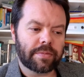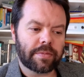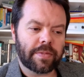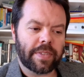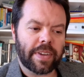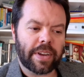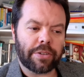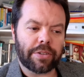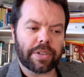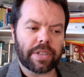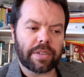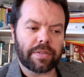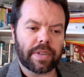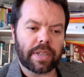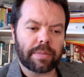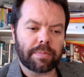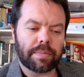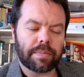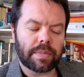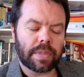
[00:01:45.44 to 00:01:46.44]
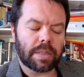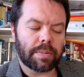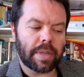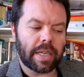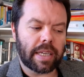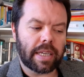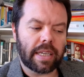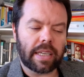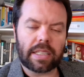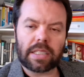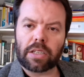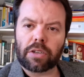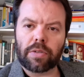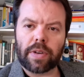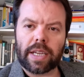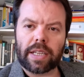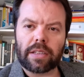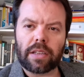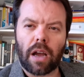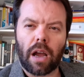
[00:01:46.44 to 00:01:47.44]
figuratively speaking, it's a
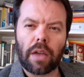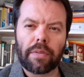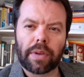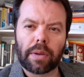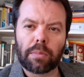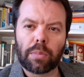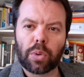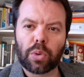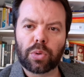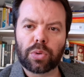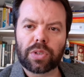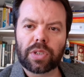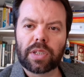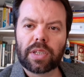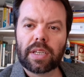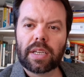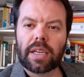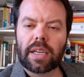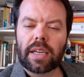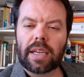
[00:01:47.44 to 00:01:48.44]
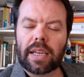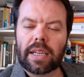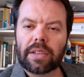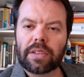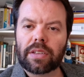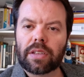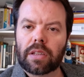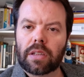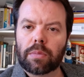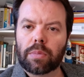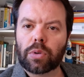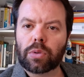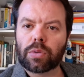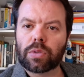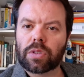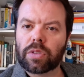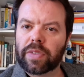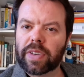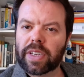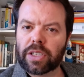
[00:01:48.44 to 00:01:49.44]
great diving board into the
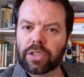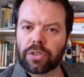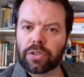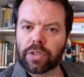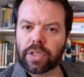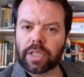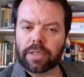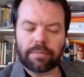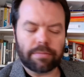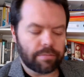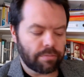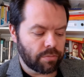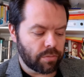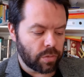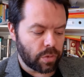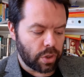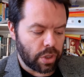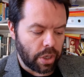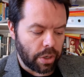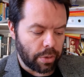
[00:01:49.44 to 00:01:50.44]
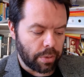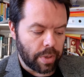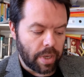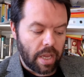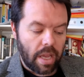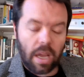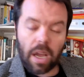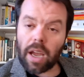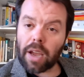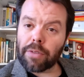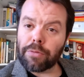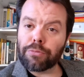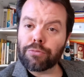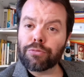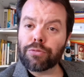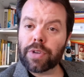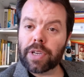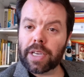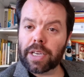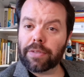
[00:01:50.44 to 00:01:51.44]
pools of history. So I
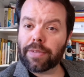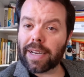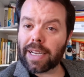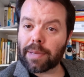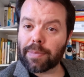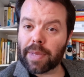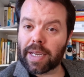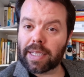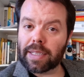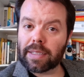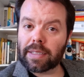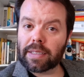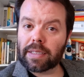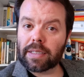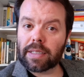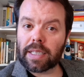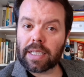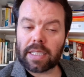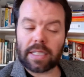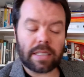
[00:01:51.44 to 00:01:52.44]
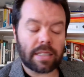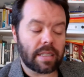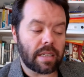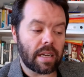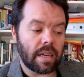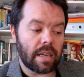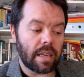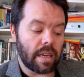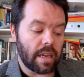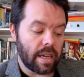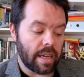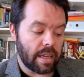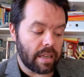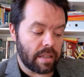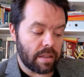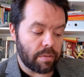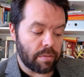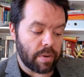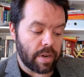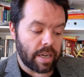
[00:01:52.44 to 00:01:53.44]
really recommend this. I
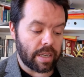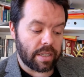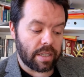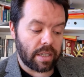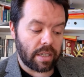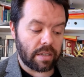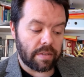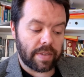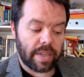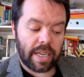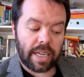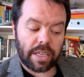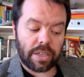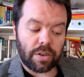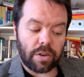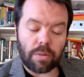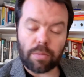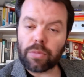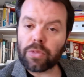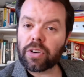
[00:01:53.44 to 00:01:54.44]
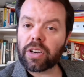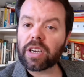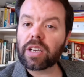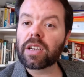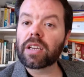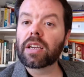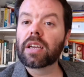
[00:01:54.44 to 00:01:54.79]
like the writing of E.H. Gombrich.